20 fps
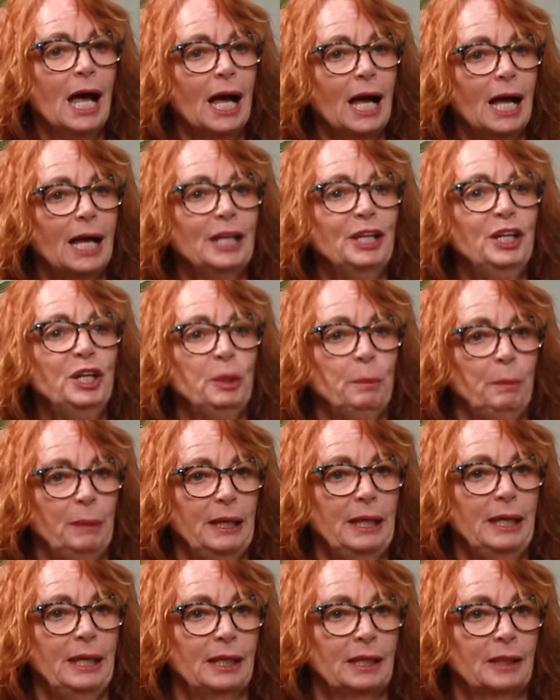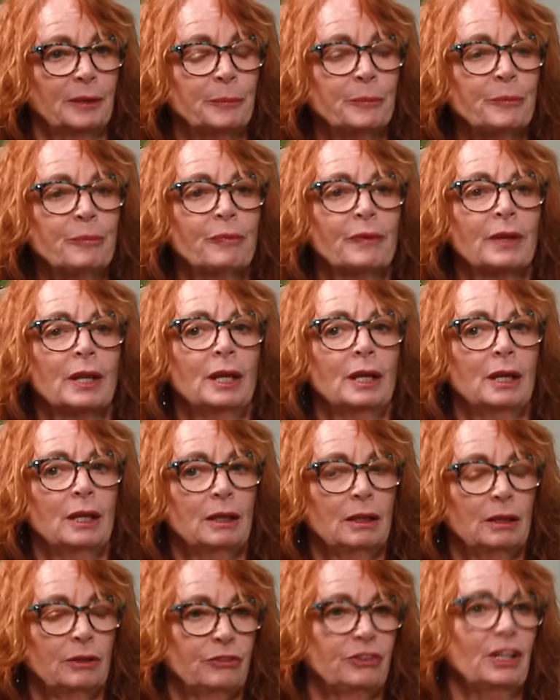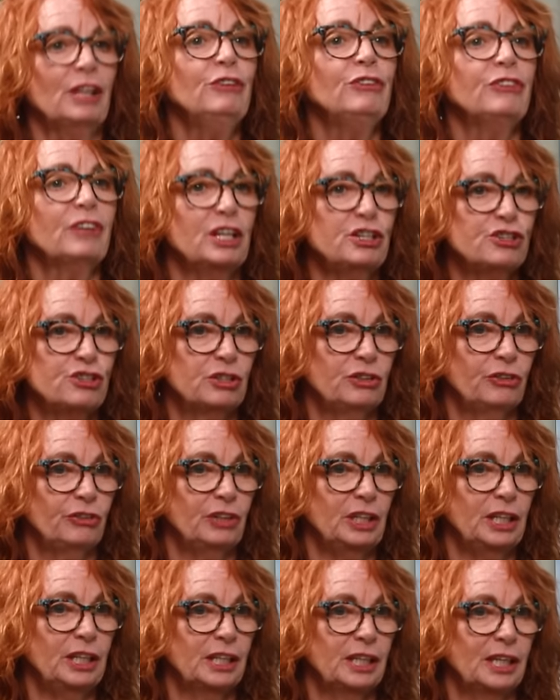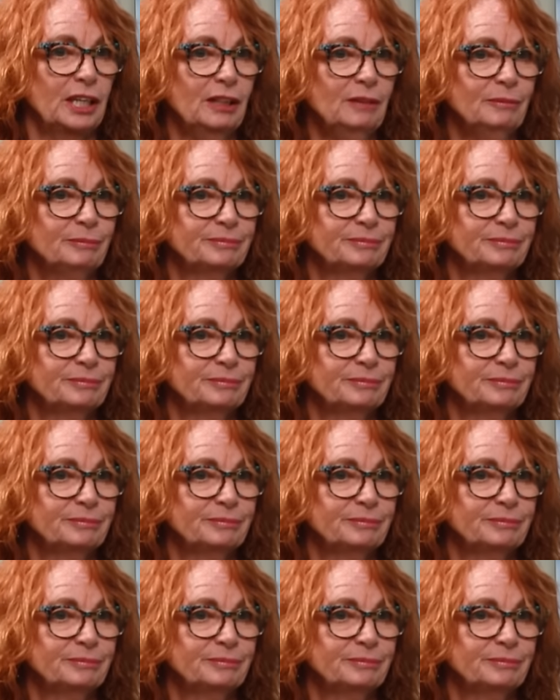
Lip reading: underpin sensation seeking,